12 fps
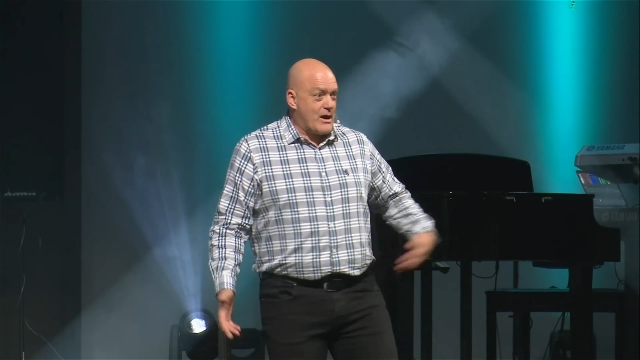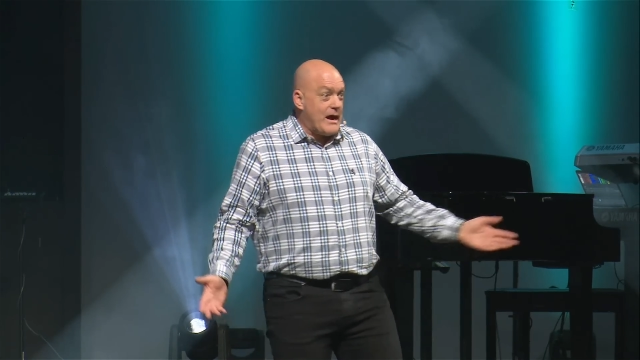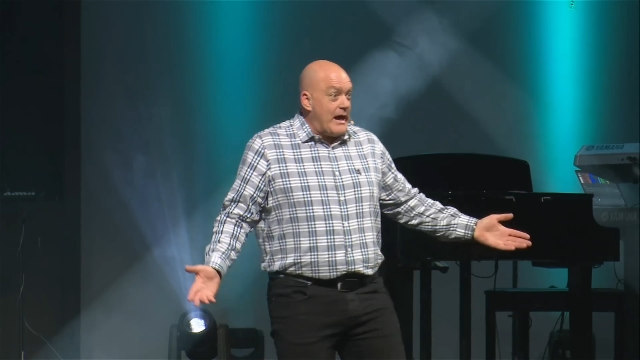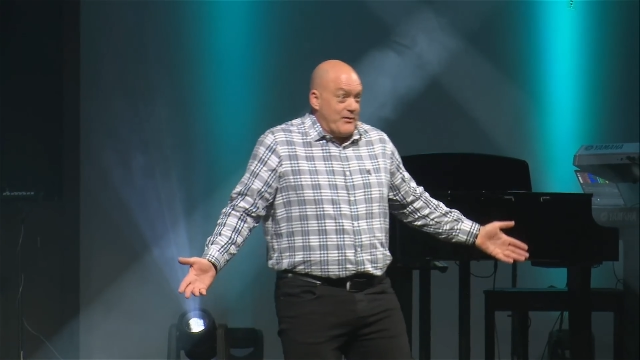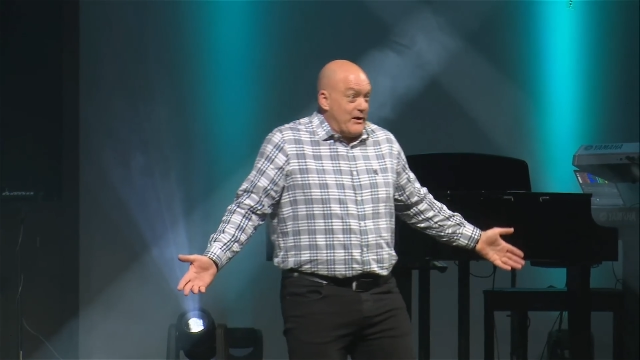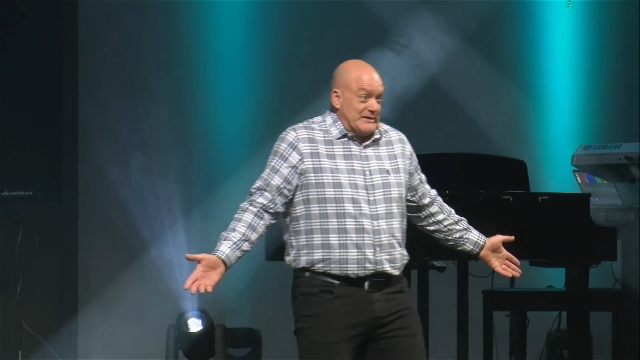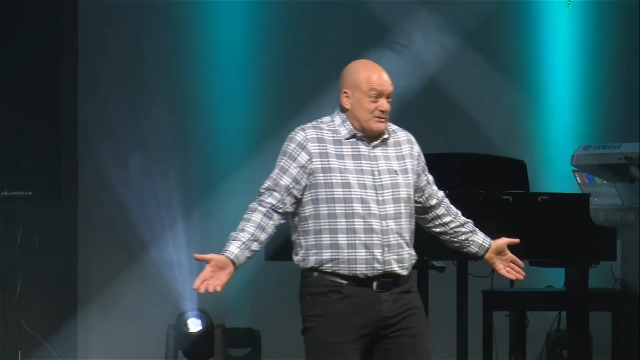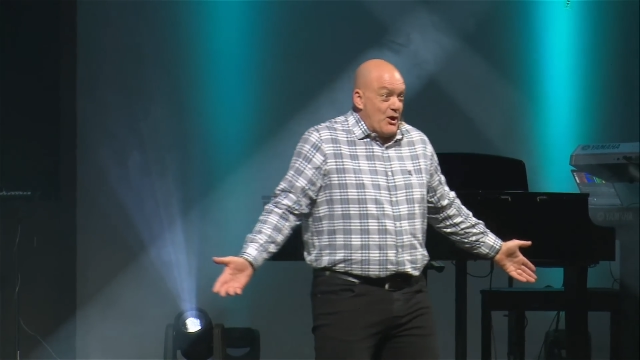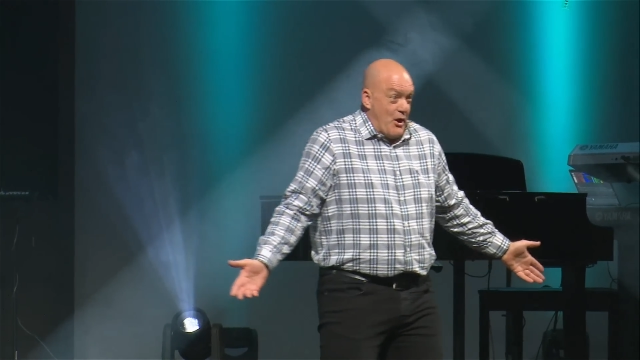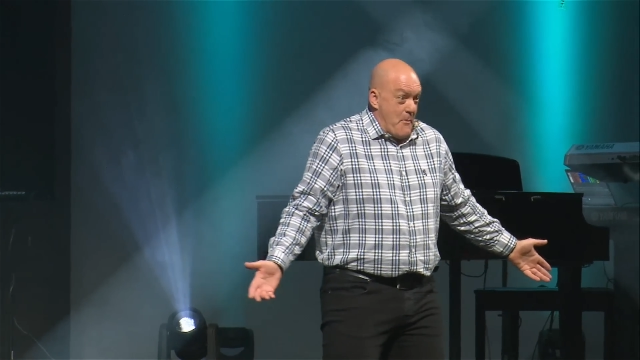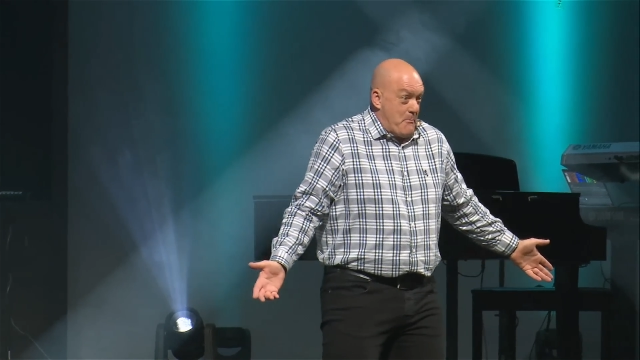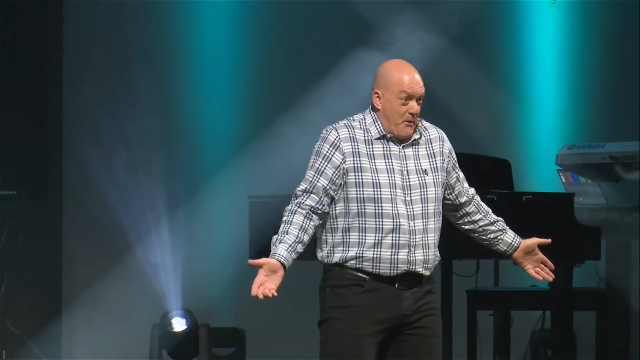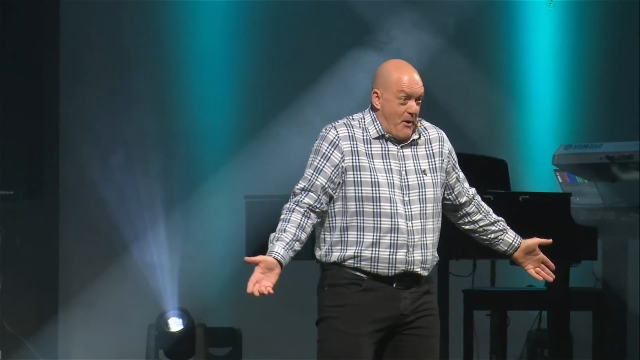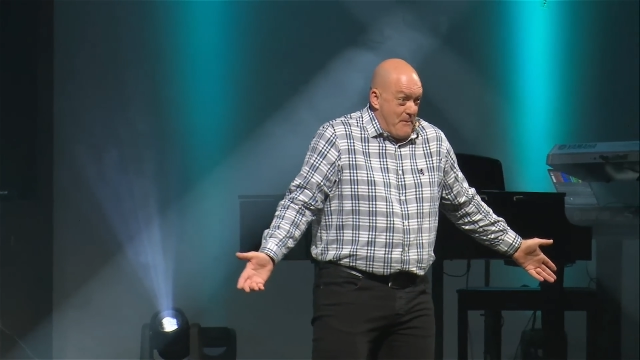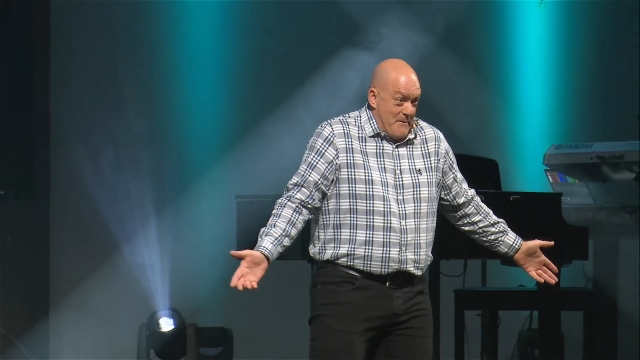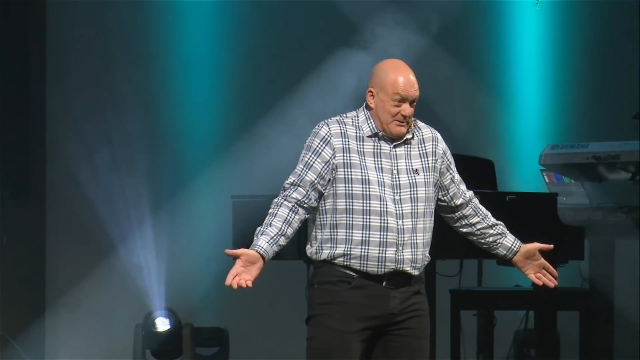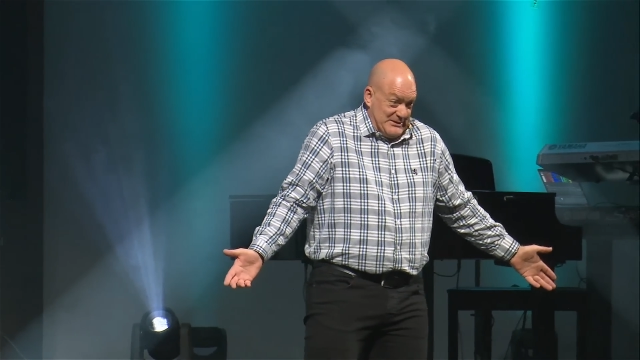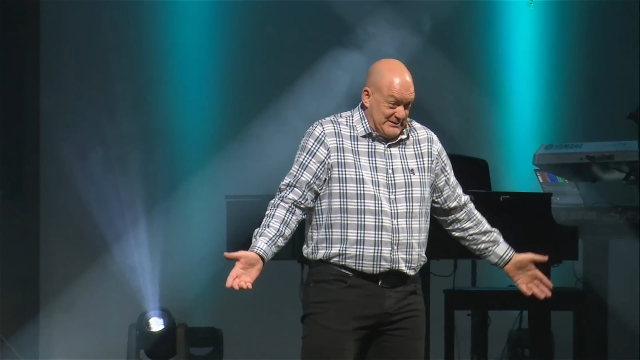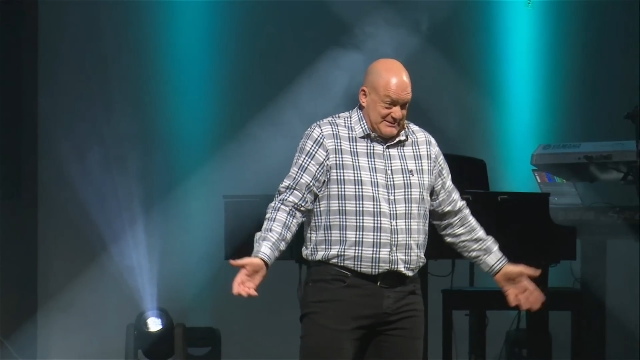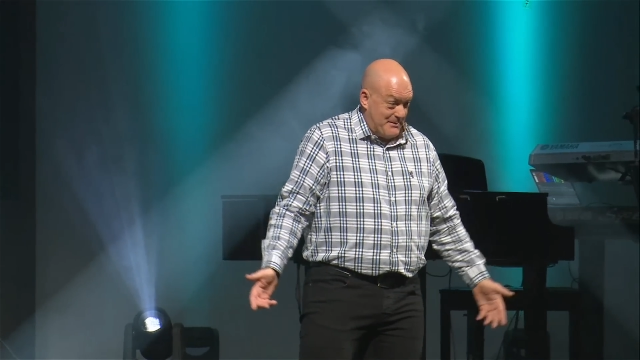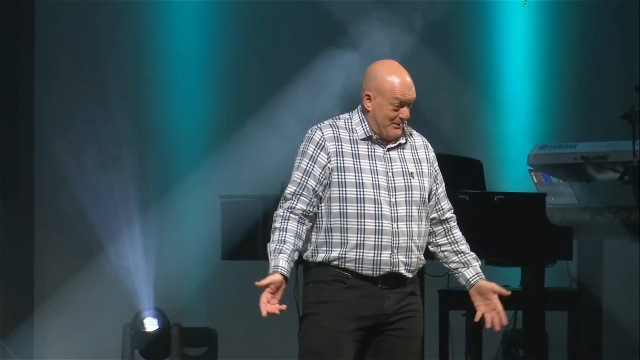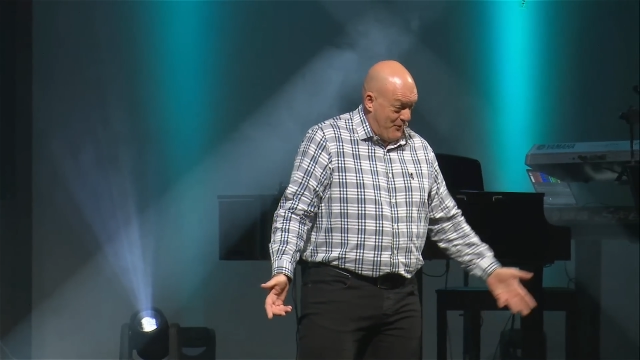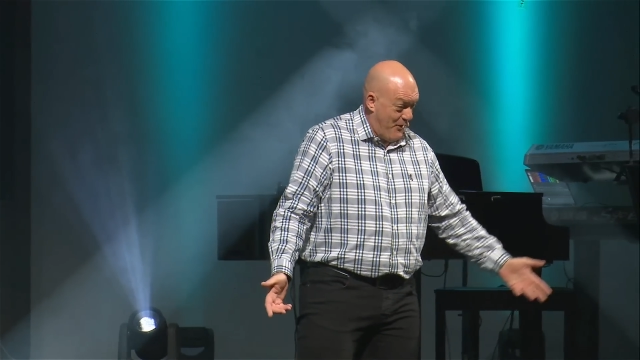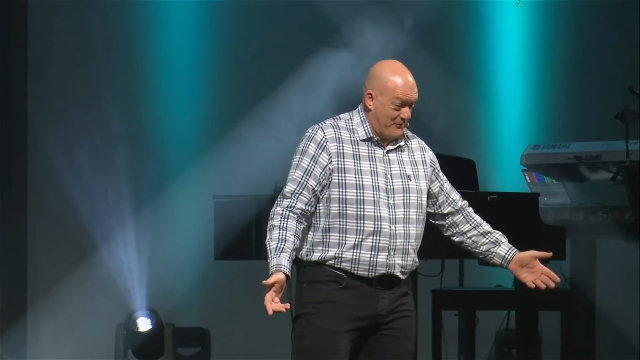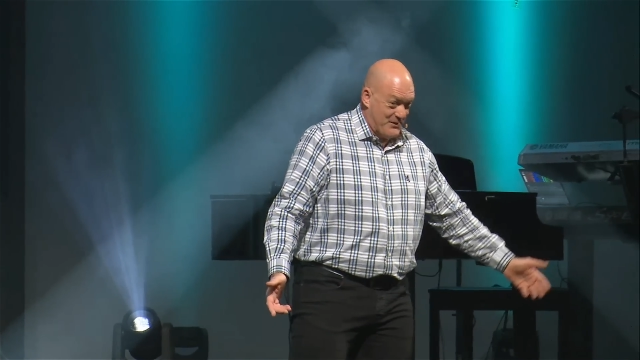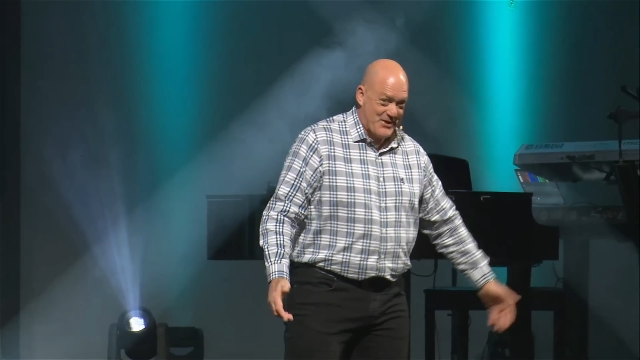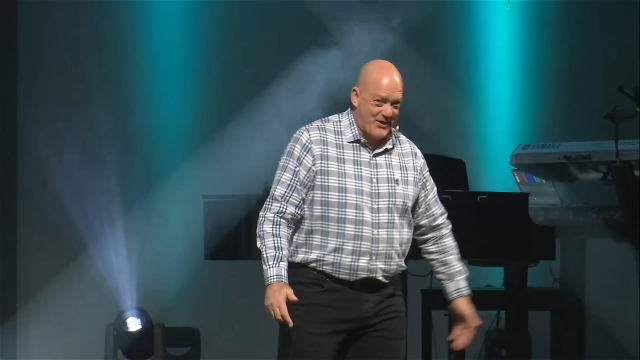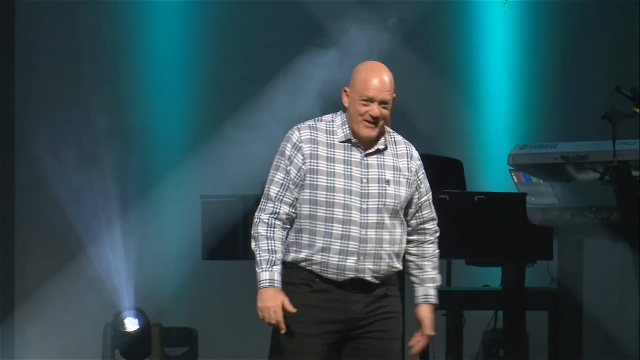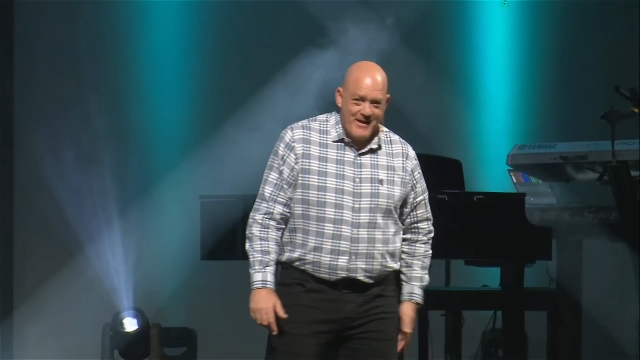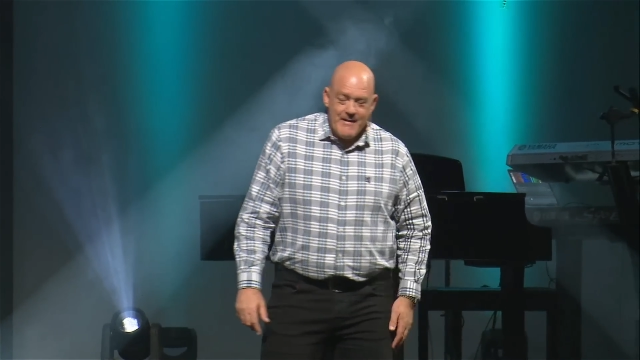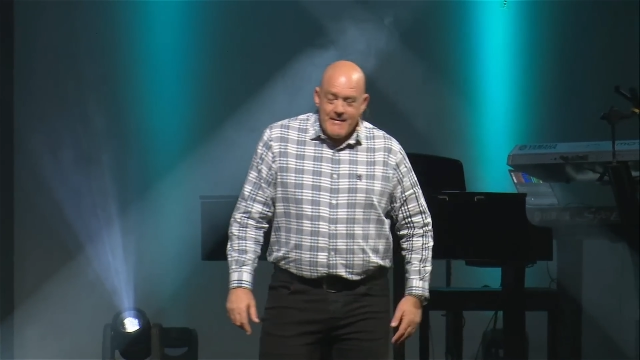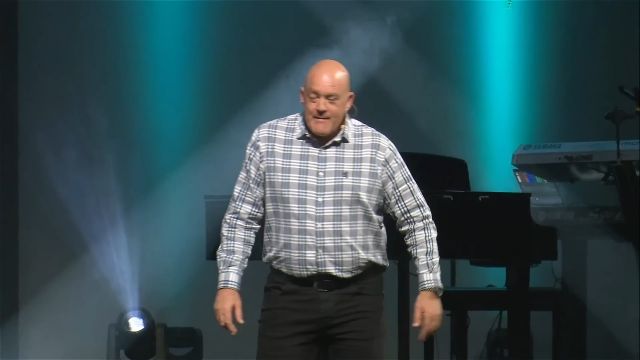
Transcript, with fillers: For a God, that's not a problem. There's something wrong with you.